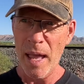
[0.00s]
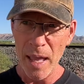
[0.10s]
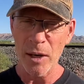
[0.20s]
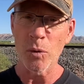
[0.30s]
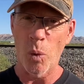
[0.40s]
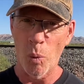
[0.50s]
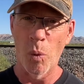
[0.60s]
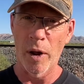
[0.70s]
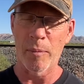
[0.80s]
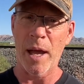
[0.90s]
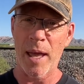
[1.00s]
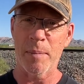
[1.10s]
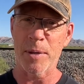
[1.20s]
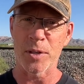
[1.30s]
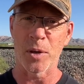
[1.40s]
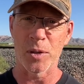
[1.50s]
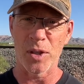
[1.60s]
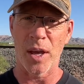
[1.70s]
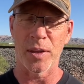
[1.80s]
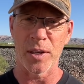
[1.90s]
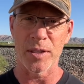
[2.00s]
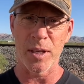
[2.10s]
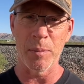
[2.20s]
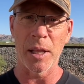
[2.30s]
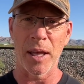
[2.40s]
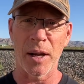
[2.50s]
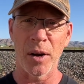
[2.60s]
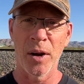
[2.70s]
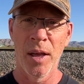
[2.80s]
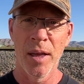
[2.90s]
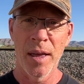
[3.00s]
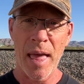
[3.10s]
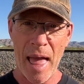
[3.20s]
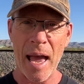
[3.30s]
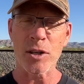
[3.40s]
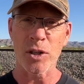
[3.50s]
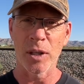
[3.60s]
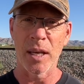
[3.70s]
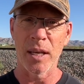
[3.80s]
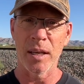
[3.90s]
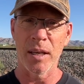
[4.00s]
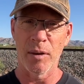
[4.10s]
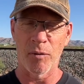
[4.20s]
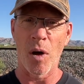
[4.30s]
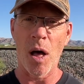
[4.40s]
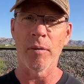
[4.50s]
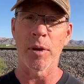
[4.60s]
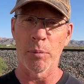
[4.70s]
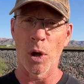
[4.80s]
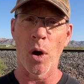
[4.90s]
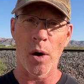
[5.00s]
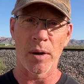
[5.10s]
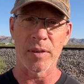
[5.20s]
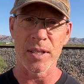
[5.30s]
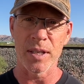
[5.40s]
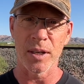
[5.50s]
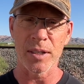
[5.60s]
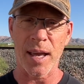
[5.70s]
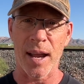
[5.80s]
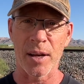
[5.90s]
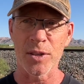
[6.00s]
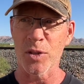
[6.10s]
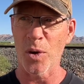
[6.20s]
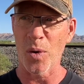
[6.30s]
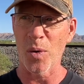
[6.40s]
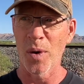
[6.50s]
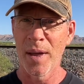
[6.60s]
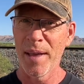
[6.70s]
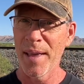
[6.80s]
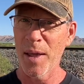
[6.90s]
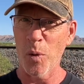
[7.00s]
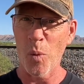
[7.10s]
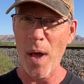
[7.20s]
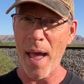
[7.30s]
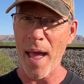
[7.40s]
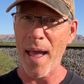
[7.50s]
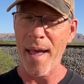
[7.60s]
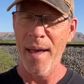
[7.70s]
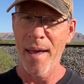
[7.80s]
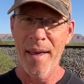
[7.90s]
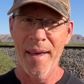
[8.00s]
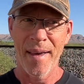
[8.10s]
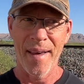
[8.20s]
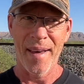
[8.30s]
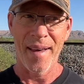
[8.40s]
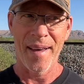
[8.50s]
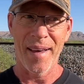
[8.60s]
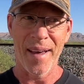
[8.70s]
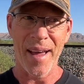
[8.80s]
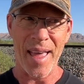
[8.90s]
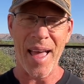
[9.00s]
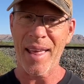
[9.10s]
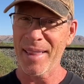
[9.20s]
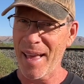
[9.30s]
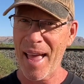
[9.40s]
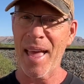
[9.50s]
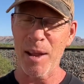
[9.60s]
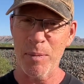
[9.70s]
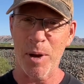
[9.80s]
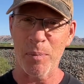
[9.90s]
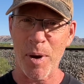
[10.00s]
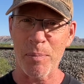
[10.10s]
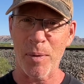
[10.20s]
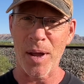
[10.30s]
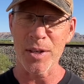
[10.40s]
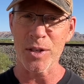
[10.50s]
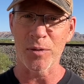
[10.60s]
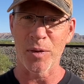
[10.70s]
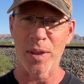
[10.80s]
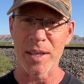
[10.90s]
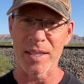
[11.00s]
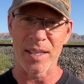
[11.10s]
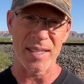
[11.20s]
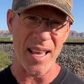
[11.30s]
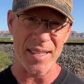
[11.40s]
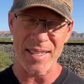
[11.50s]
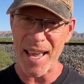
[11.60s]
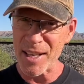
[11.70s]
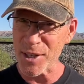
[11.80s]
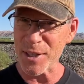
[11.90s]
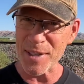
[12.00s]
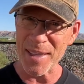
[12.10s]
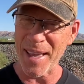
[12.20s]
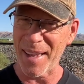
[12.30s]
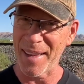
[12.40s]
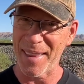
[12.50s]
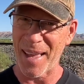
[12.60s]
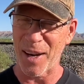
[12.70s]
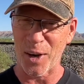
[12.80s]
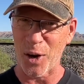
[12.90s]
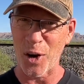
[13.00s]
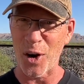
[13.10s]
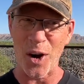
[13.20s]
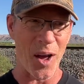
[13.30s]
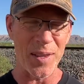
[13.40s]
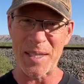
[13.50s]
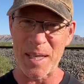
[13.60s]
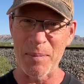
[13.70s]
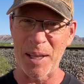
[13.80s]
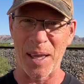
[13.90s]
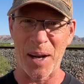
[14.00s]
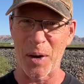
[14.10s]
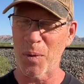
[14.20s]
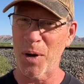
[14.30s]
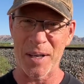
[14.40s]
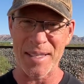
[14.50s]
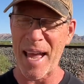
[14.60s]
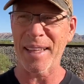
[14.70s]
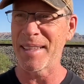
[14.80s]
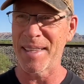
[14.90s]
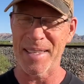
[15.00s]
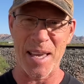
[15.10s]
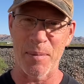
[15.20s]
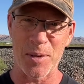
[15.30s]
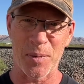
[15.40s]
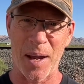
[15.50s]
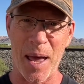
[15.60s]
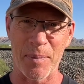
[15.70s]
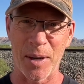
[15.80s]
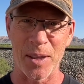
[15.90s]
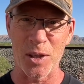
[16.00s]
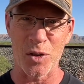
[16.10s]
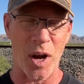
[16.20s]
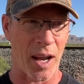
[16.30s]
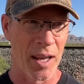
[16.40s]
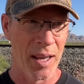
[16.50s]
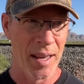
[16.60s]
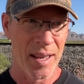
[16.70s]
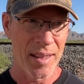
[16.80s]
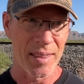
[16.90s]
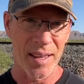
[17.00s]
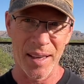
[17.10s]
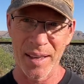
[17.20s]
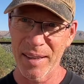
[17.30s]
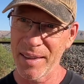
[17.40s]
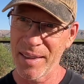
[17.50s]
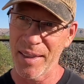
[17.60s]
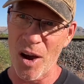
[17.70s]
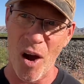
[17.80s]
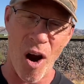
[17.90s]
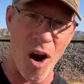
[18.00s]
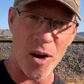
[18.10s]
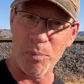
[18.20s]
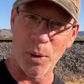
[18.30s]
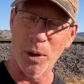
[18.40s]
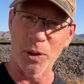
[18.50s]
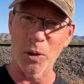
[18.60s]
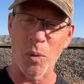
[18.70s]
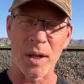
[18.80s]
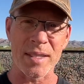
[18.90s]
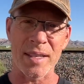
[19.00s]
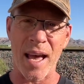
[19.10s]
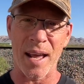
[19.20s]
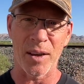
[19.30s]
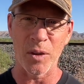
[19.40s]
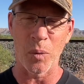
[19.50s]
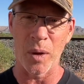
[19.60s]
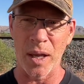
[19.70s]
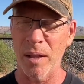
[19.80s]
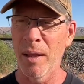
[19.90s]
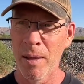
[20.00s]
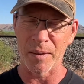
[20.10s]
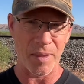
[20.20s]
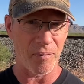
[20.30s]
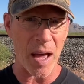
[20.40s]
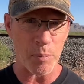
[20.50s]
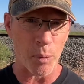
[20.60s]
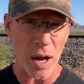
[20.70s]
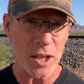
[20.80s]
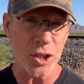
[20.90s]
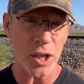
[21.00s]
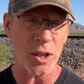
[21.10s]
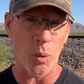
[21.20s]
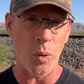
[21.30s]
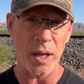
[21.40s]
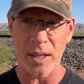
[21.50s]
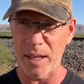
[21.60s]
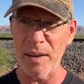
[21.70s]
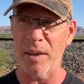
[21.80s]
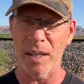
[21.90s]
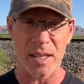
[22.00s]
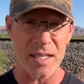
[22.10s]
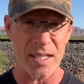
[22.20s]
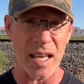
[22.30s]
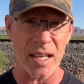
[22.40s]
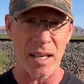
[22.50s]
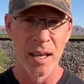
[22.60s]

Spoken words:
And one of my episodes on the simulator actually involved a blowout of a steer tire. So in a way, I had a bit of preparation for this. The sensations that occur on the simulator were exactly the same as what happened on the truck. The hard pull to one side on the wheel, the vibration in the wheel and even in the seat